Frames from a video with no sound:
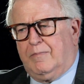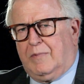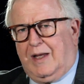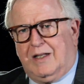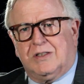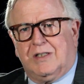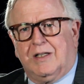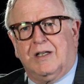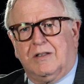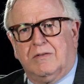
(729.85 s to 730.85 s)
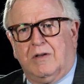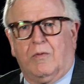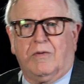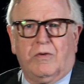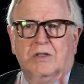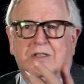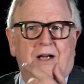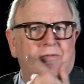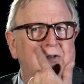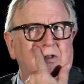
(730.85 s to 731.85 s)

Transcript: that's taking, we've lost half the